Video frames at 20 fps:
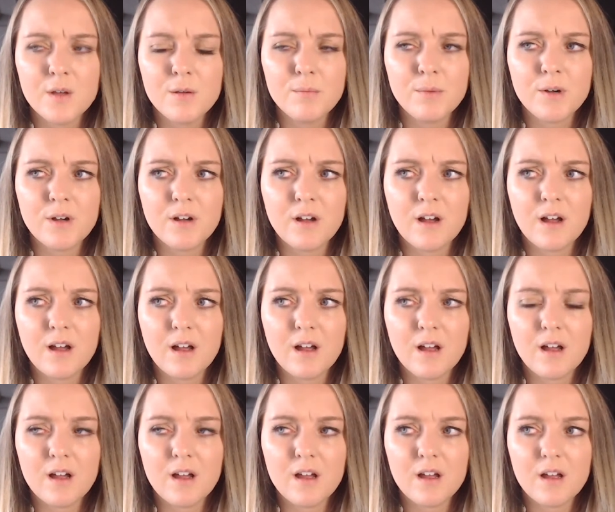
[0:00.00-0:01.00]
But
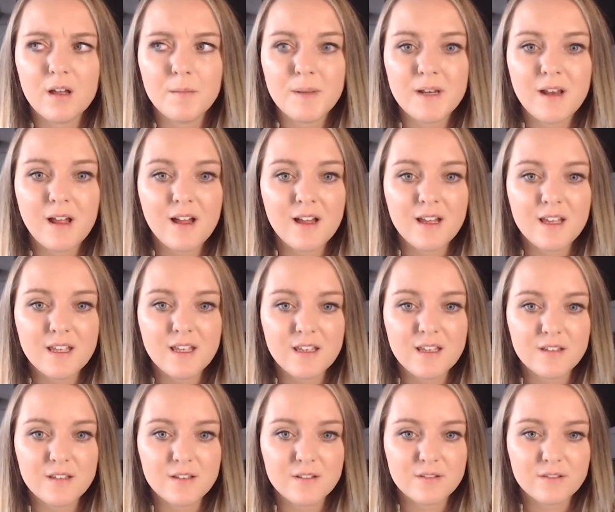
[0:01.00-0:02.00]
I mean,
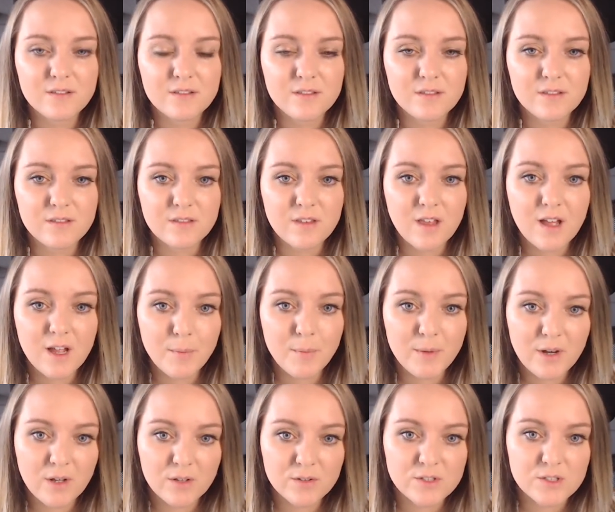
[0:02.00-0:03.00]
I went
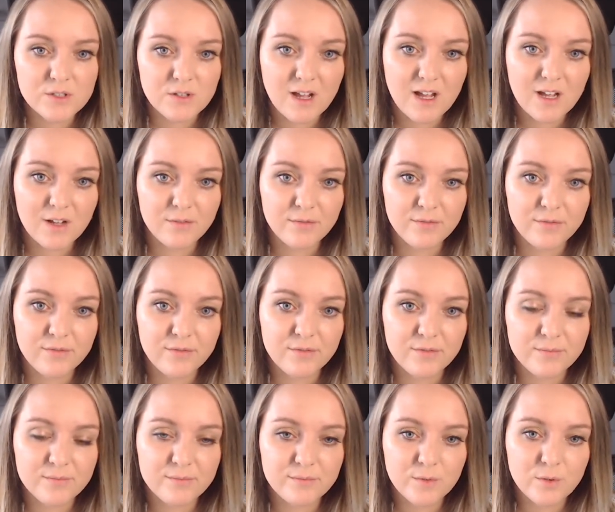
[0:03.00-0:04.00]
on to have
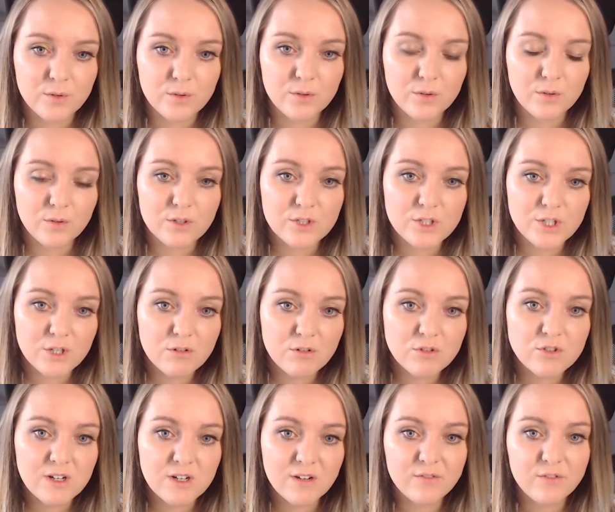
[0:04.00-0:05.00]
other
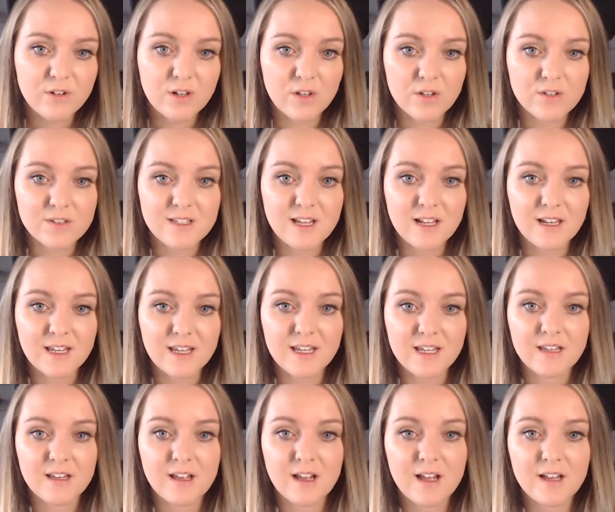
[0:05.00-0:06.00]
children after I lost
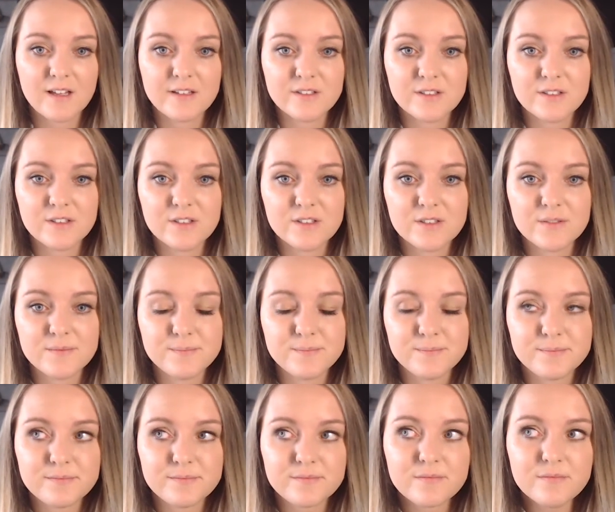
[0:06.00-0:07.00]
Ellie, and
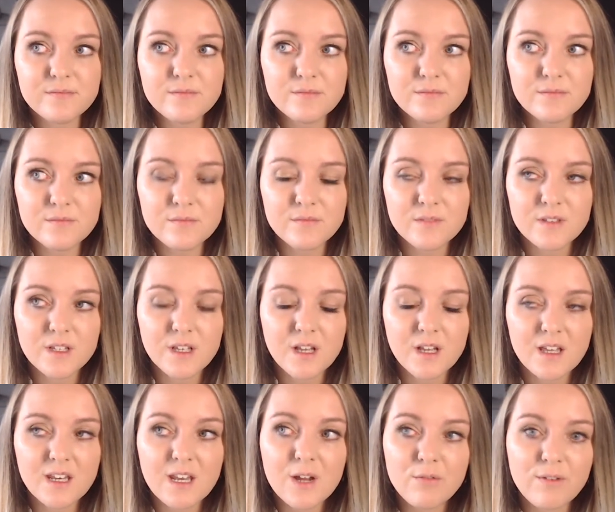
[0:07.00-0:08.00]

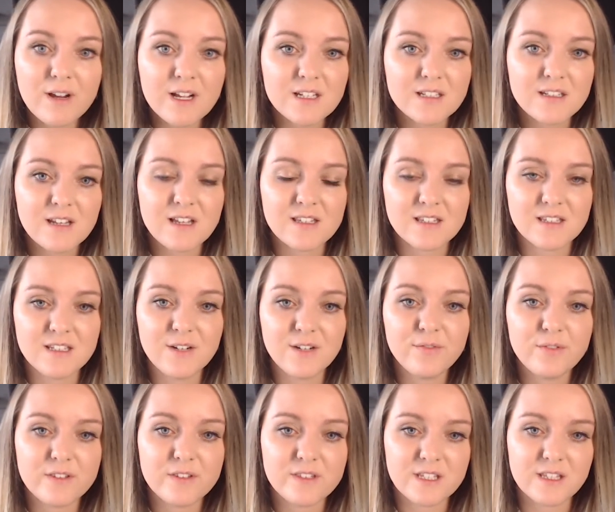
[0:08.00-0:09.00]
I now recognise a
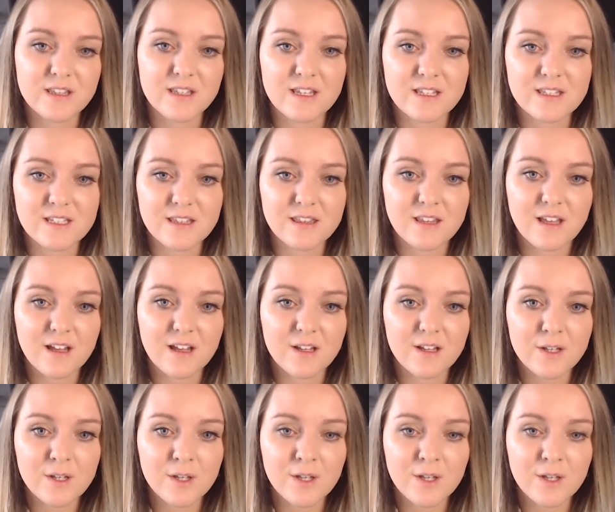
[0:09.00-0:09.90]
difference in this, in that